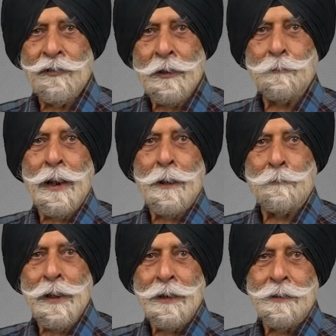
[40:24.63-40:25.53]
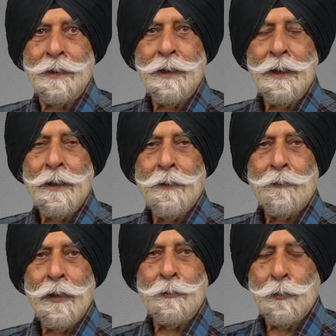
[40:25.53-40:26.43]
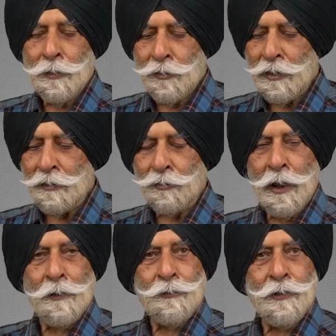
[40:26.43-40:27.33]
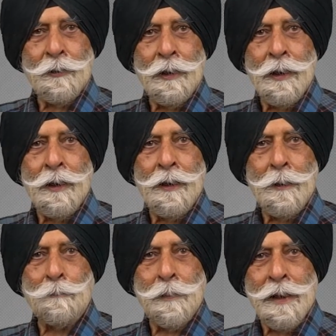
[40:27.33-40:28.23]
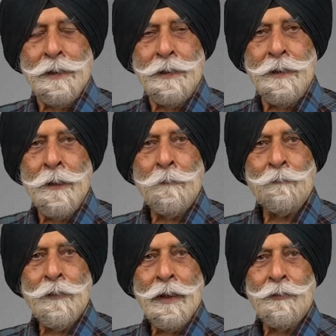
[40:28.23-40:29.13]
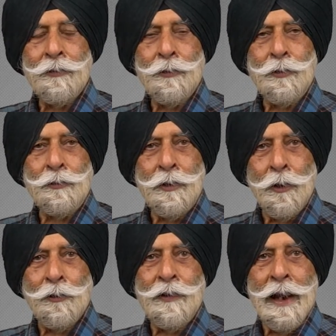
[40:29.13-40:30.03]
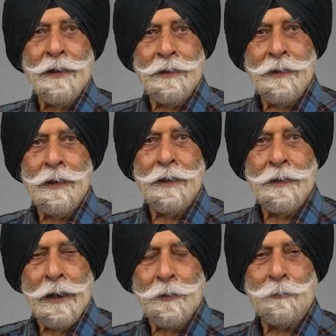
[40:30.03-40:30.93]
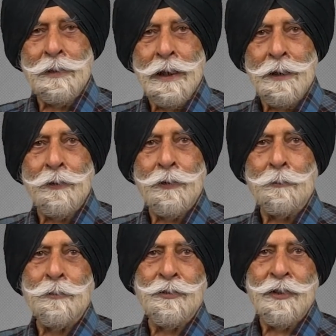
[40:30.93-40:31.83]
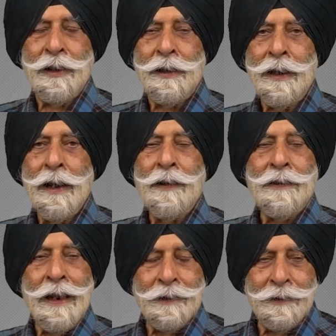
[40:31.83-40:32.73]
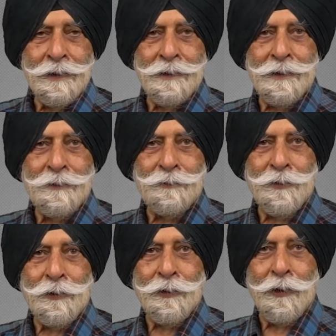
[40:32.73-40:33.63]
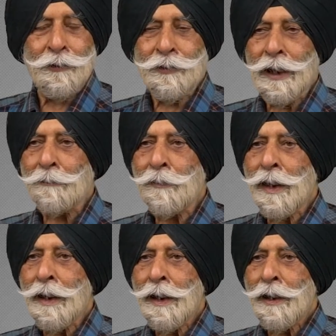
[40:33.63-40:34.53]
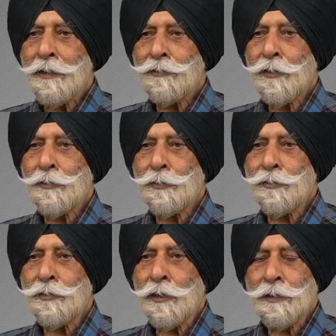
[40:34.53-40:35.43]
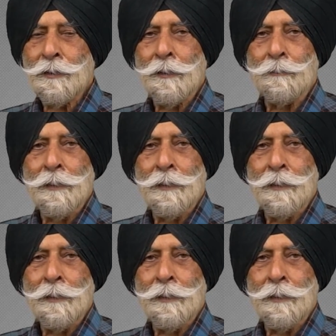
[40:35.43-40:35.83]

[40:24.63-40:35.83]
fed by a belt in which these rounds are embedded. So to load that, it had to be done on a machine. That in itself took a long time. So it was not